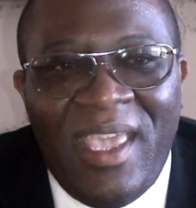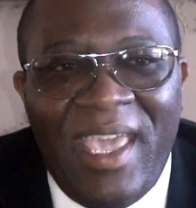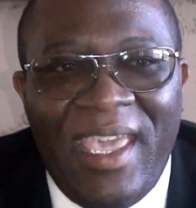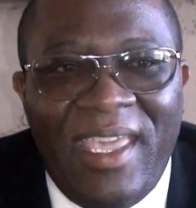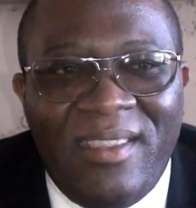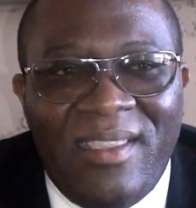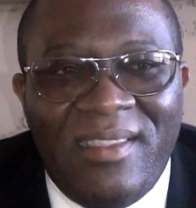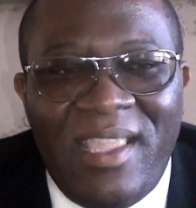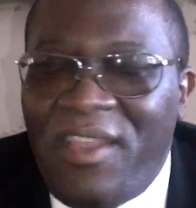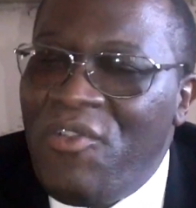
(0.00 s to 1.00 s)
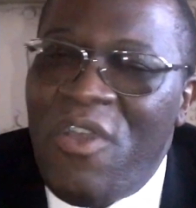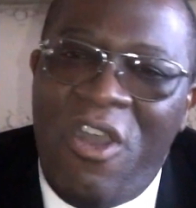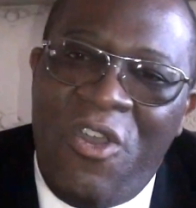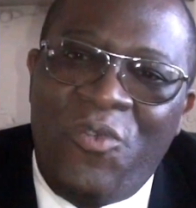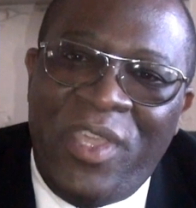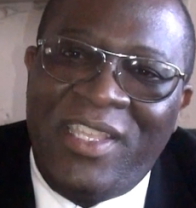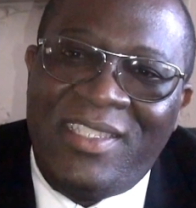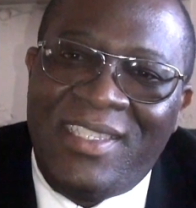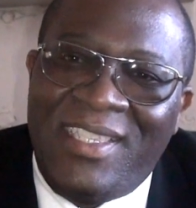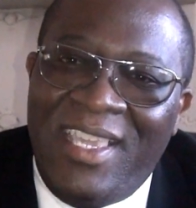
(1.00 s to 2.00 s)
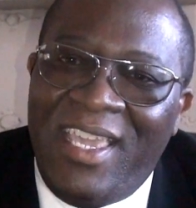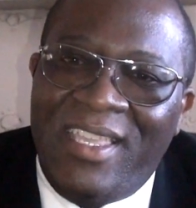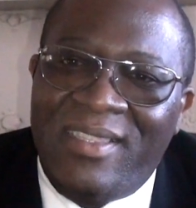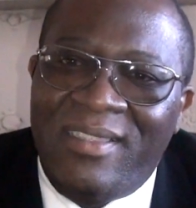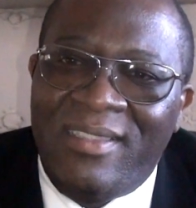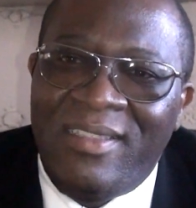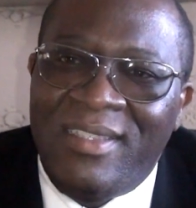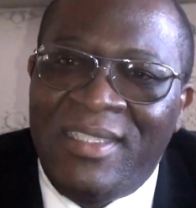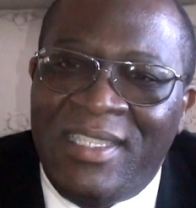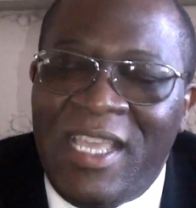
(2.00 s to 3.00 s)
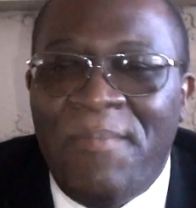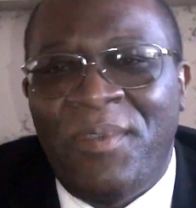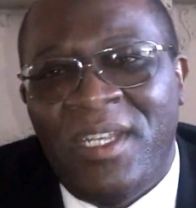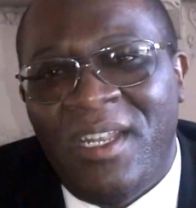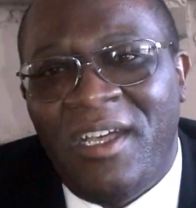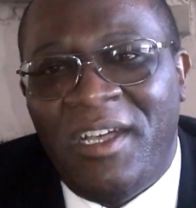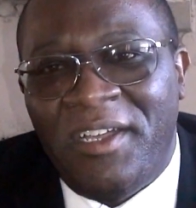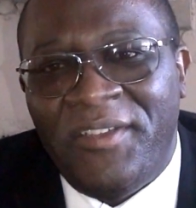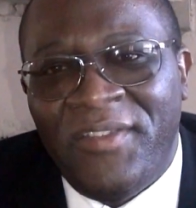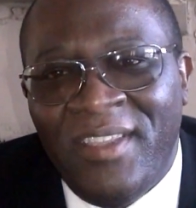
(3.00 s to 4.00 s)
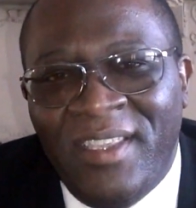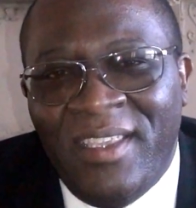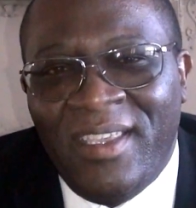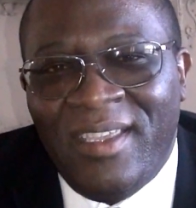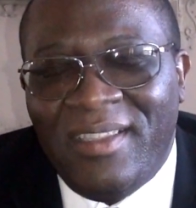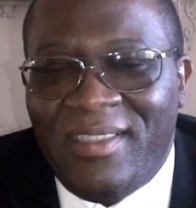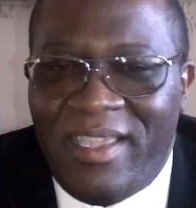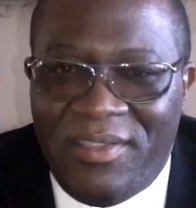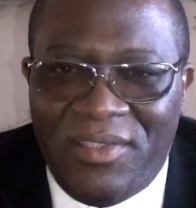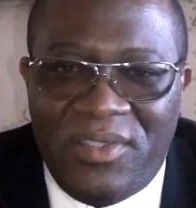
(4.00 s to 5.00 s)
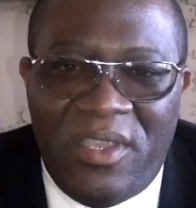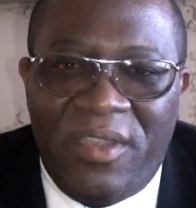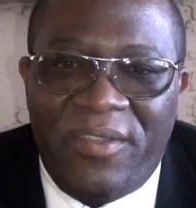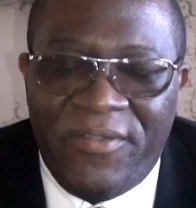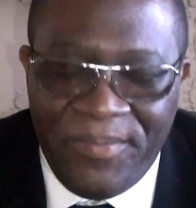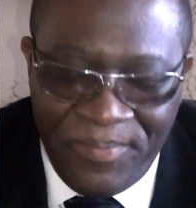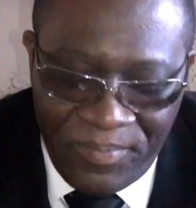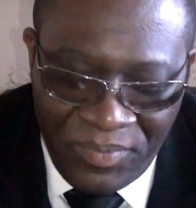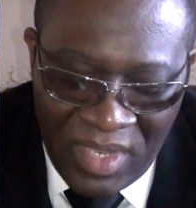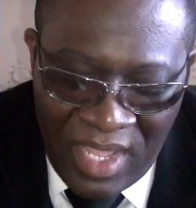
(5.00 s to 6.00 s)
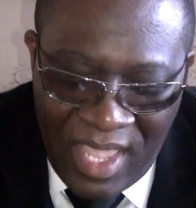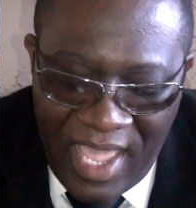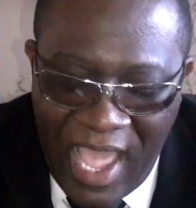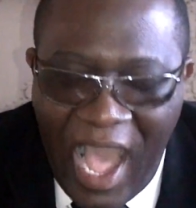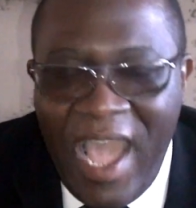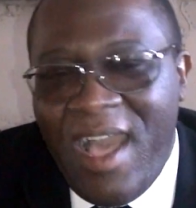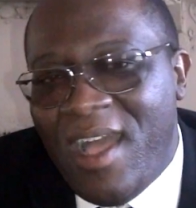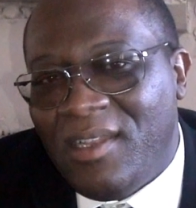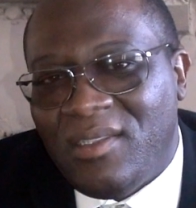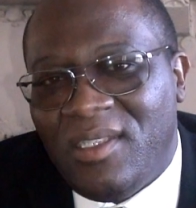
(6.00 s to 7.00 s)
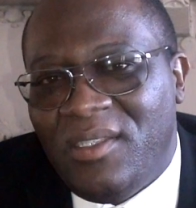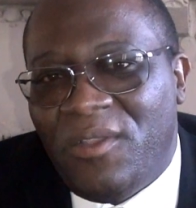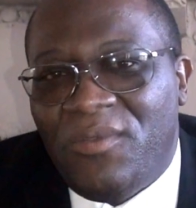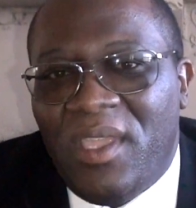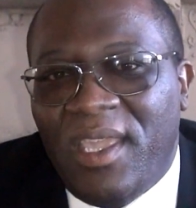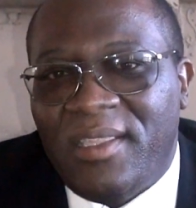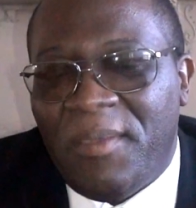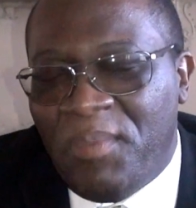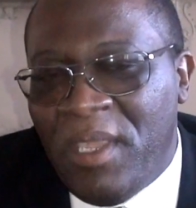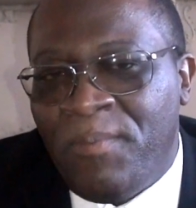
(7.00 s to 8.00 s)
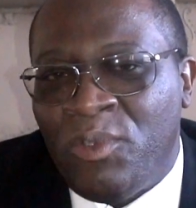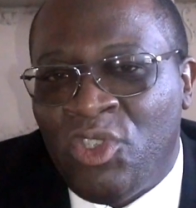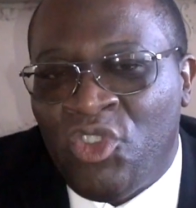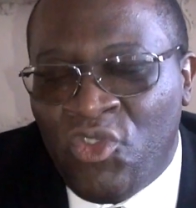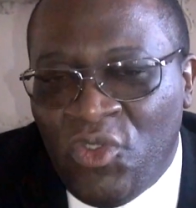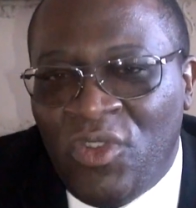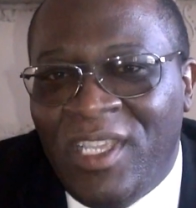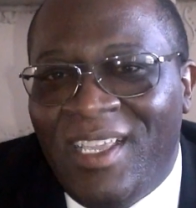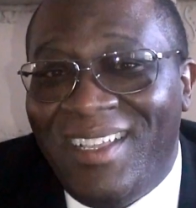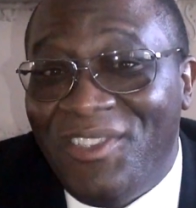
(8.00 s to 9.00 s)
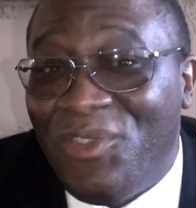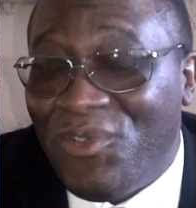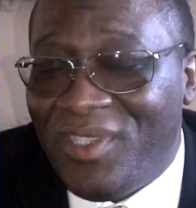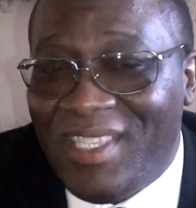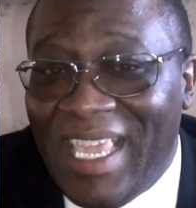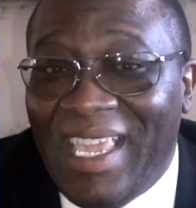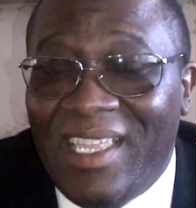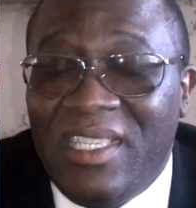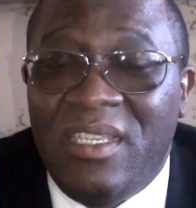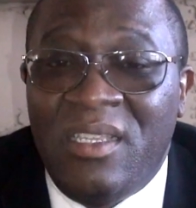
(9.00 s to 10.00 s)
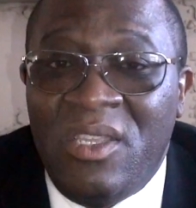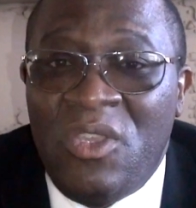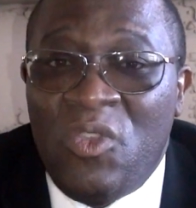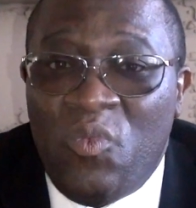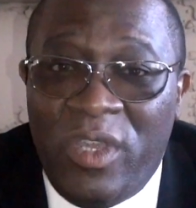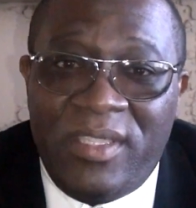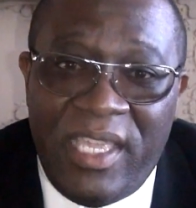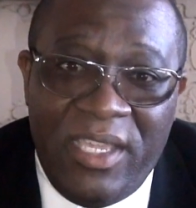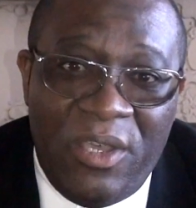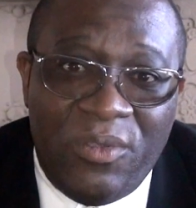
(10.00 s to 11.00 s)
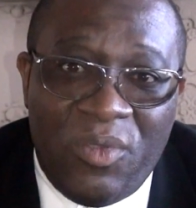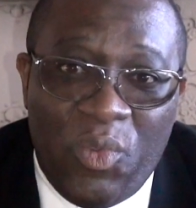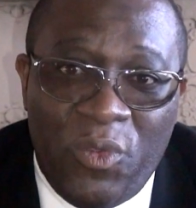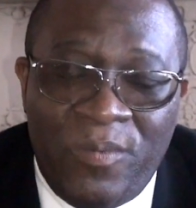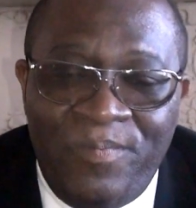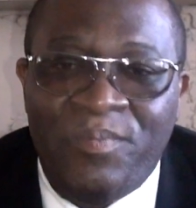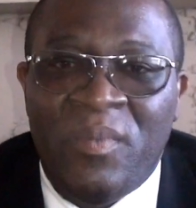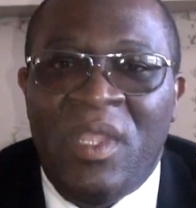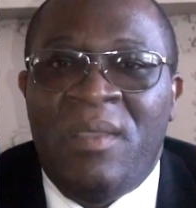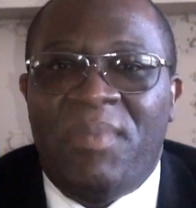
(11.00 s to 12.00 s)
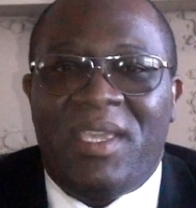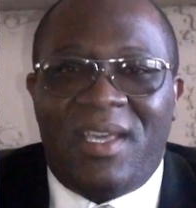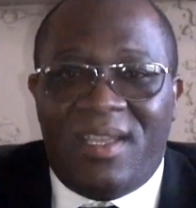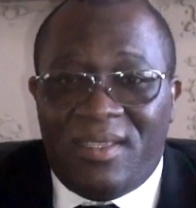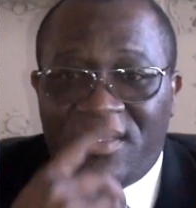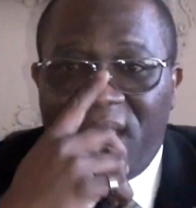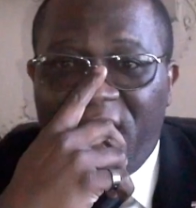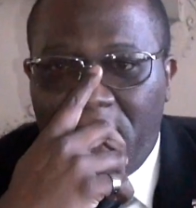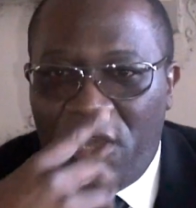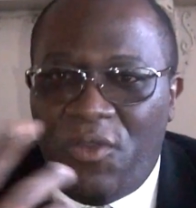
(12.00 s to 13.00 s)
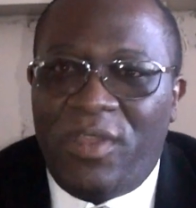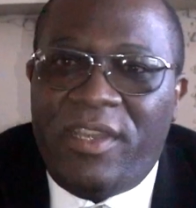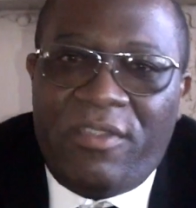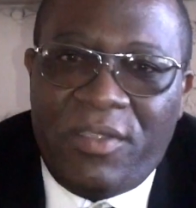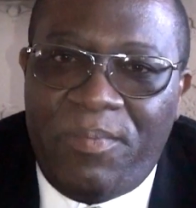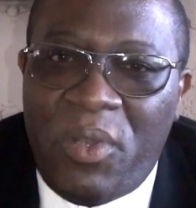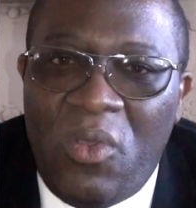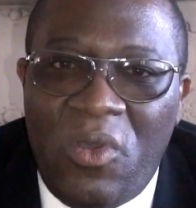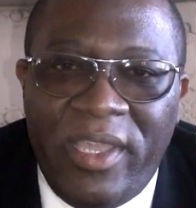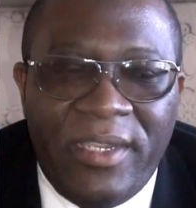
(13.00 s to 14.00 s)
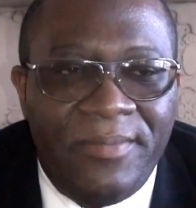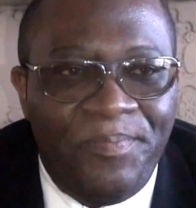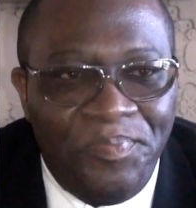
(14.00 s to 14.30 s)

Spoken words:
And they don't always get the type of love that they deserve. And I honestly don't think that people truly understand what they go through, because they go and they're deployed